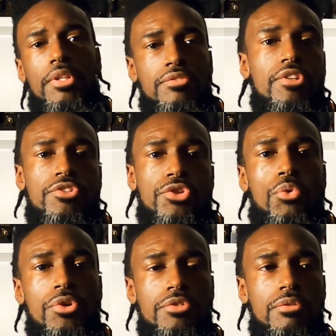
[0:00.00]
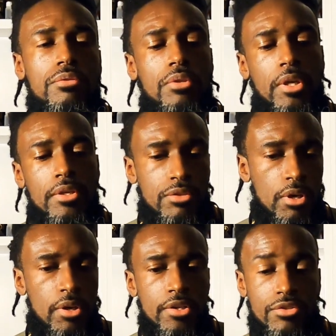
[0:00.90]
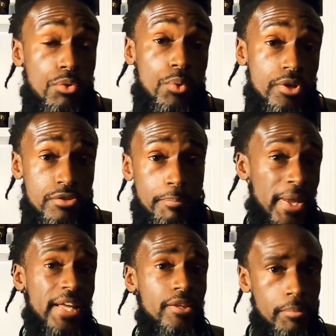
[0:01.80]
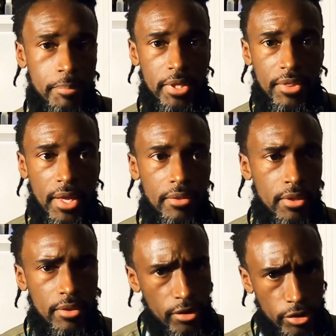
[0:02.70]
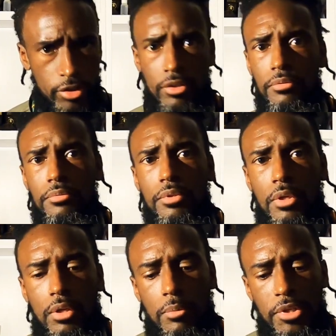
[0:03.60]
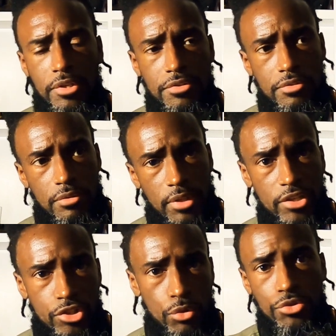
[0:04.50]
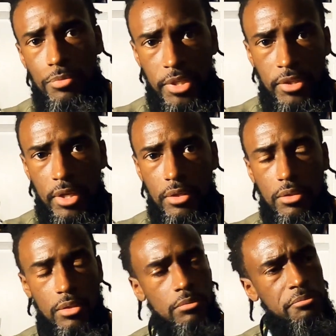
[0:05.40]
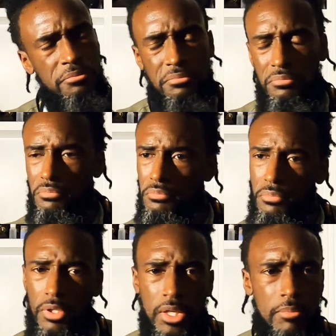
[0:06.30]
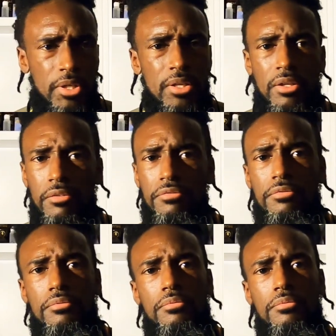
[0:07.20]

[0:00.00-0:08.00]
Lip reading: That's their choice. And as long as no one's making them be that, then they're good because they chose to be that. Let them live.